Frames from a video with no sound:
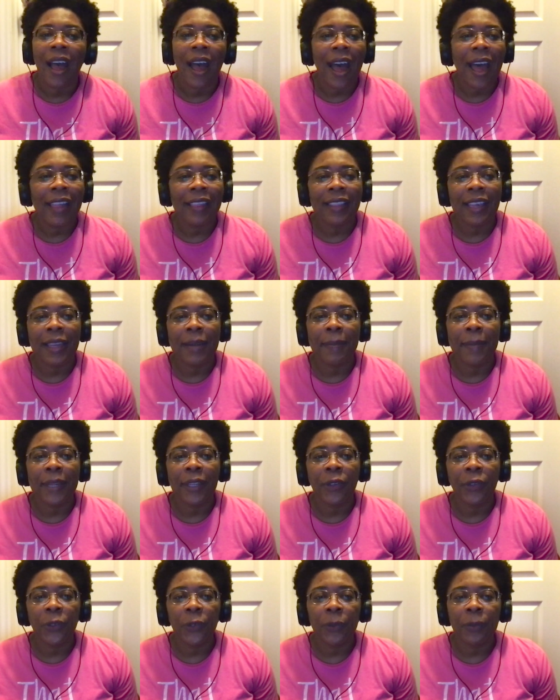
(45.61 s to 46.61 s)
I led my
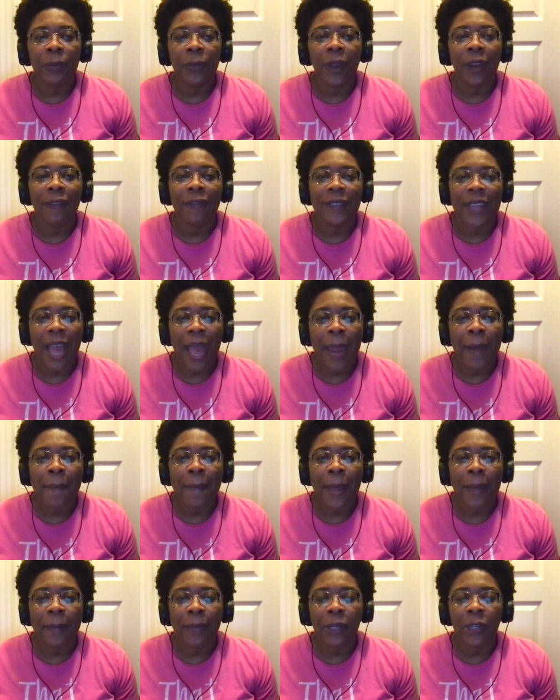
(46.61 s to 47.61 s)
crew of ten
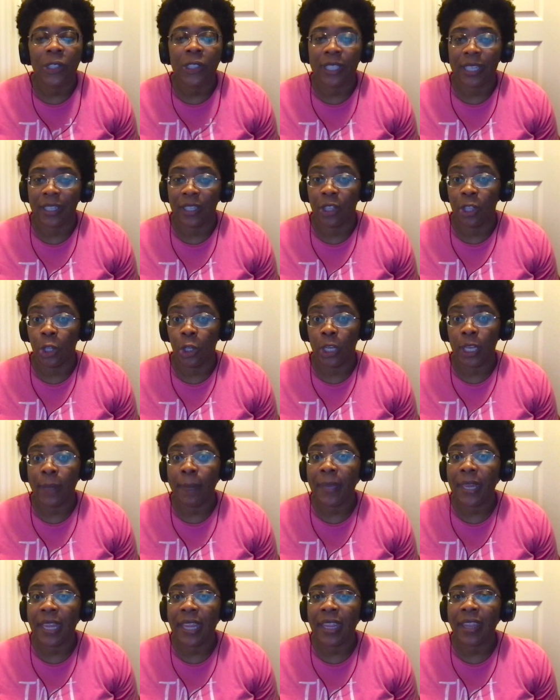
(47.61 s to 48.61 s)
members, including
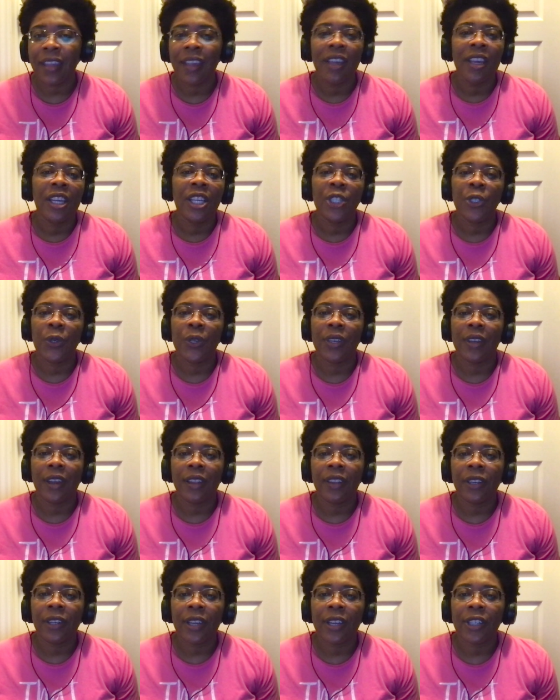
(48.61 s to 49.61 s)
me, to
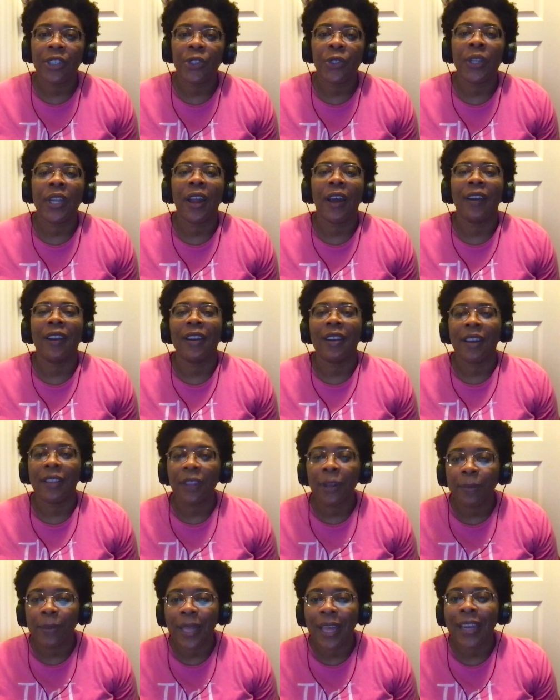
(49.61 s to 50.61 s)
another country on
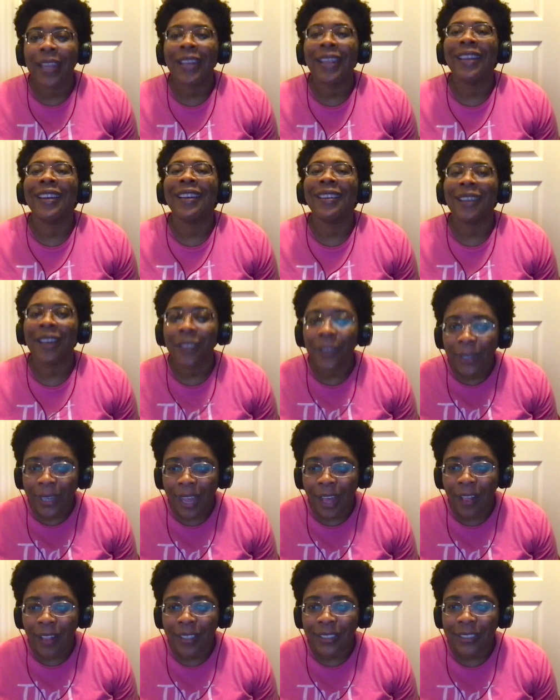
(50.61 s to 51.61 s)
another planet in another
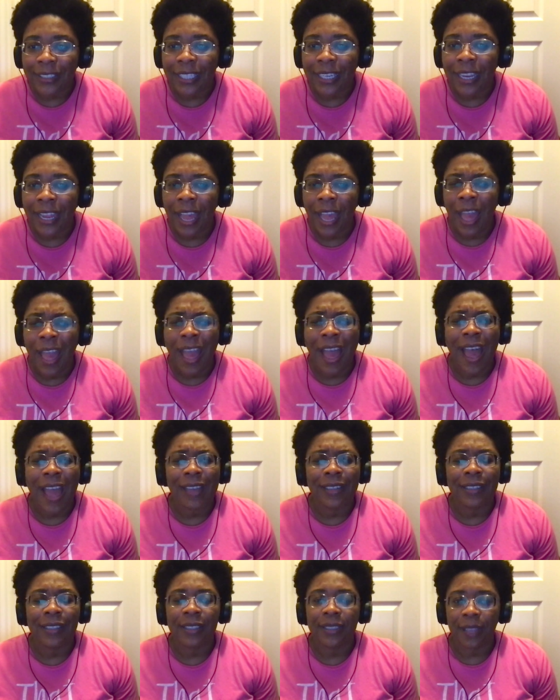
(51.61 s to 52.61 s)
galaxy,
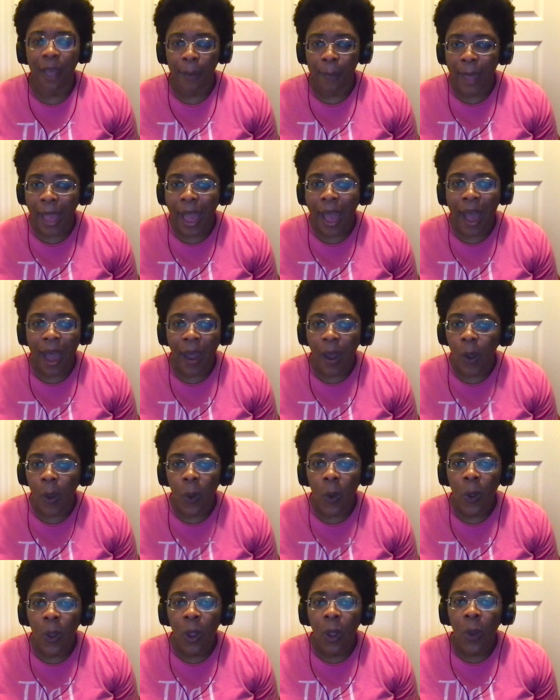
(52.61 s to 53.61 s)
and
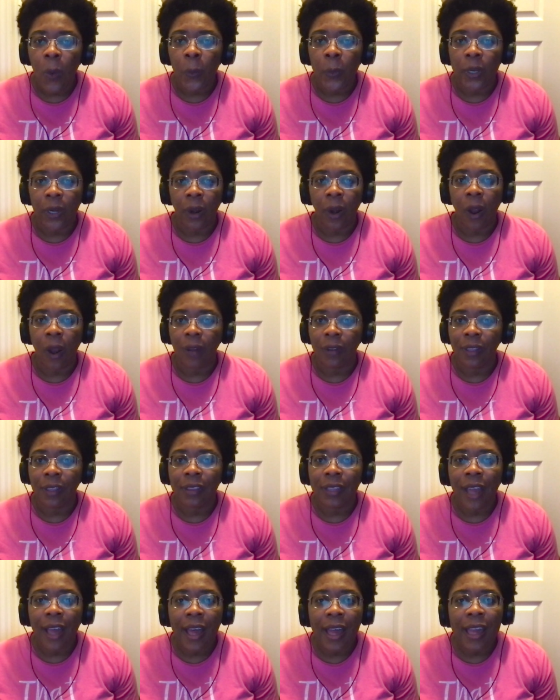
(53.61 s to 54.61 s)
somehow we are all
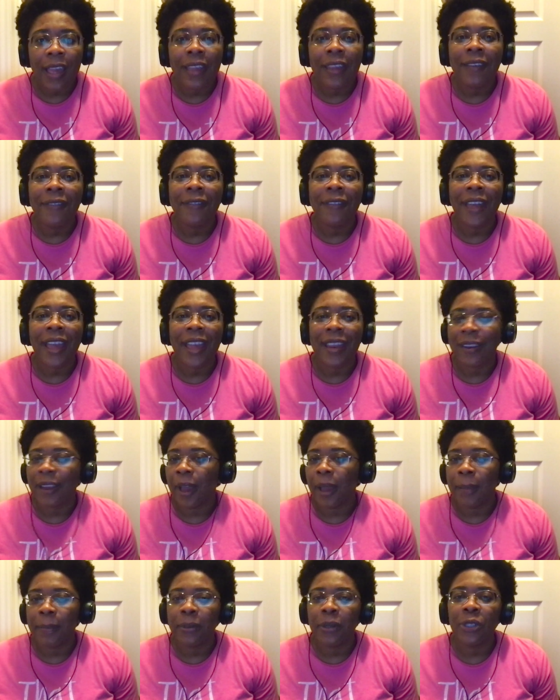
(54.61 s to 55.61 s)
alive and
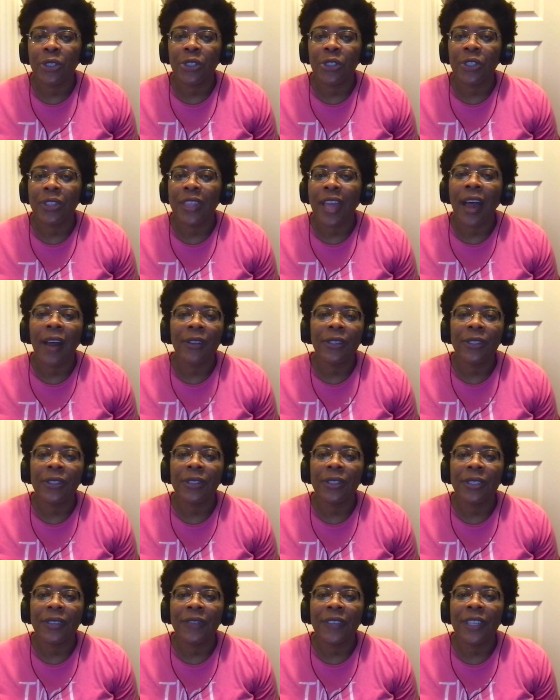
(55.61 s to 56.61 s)
not pushed
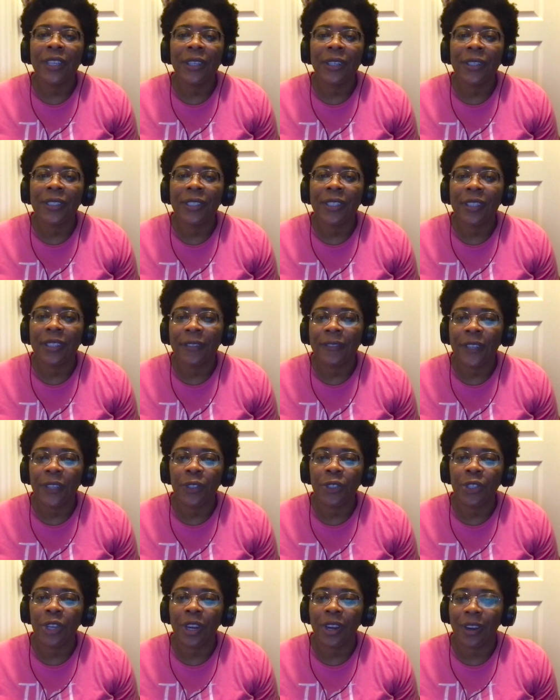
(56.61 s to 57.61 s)
thousands of years in the
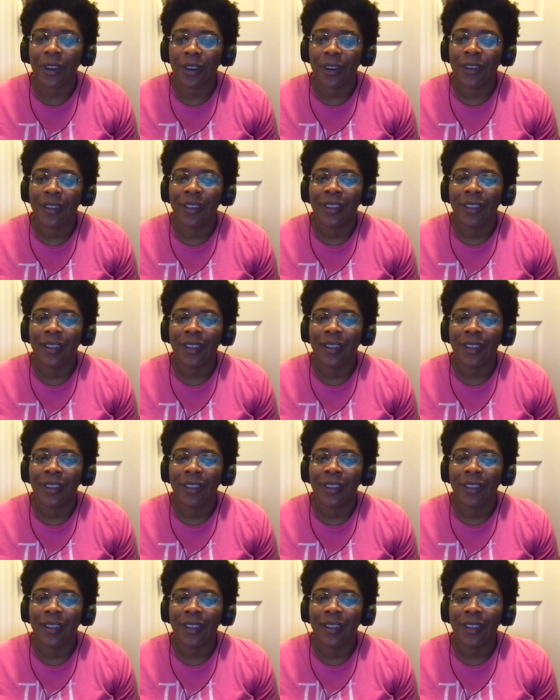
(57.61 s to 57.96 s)
future.